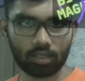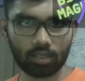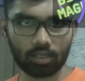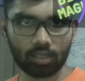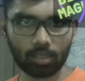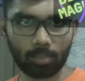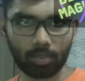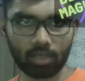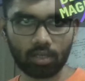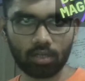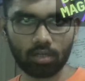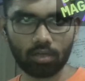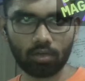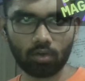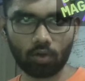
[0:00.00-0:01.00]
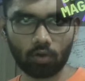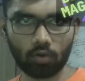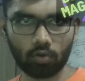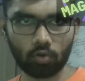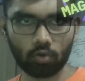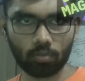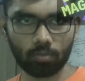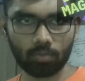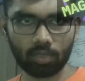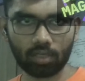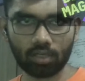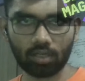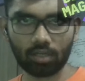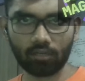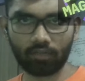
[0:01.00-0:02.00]
typical
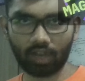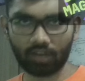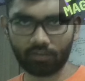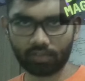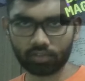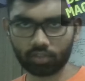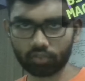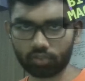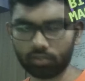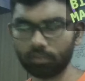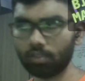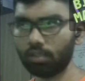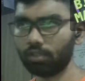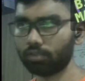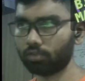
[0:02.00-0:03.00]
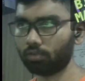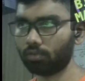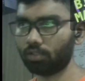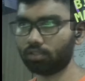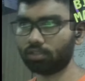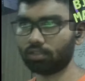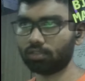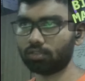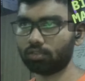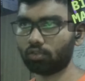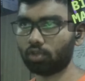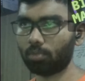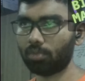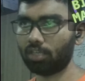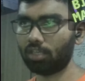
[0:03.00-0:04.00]
Ogrom flat file structure. So this is
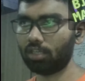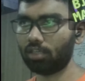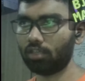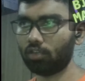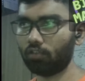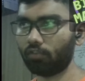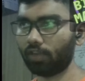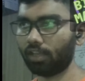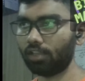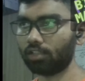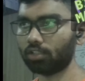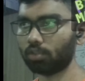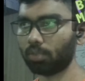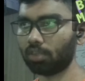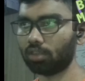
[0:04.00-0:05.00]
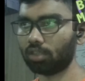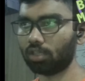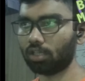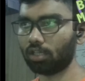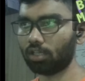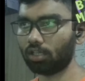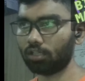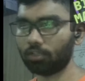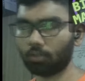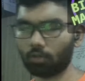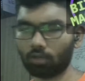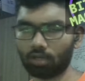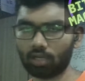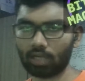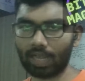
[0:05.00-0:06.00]
going to be your files with
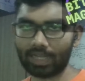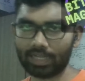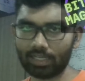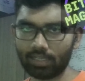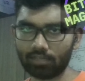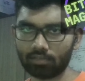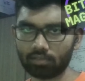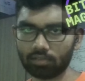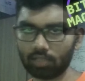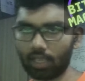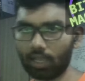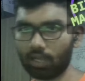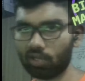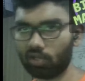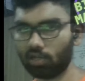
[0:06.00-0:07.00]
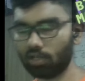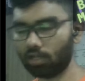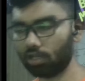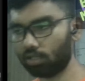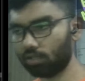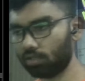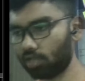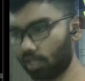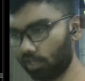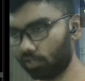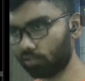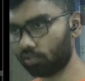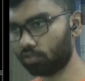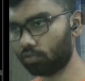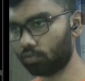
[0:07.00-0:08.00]
your IDs and
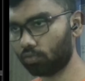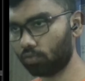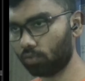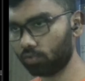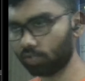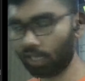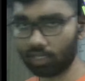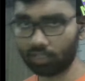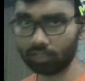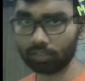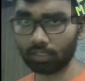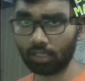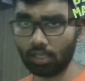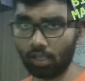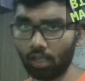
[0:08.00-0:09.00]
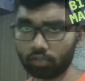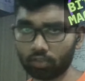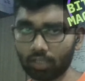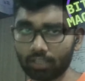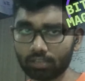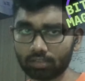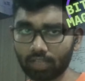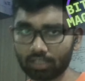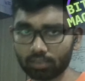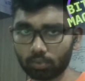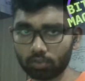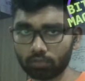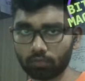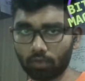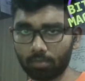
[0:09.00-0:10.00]
links to those IDs. So that's
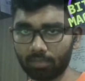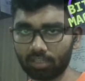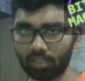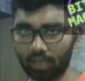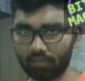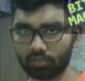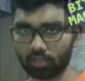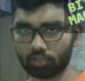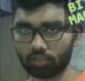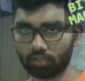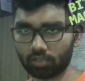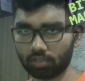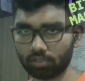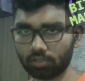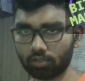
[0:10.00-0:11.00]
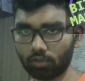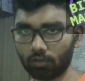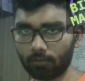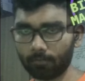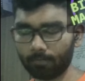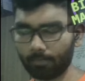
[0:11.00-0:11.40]
what's forming the graph structure. This is your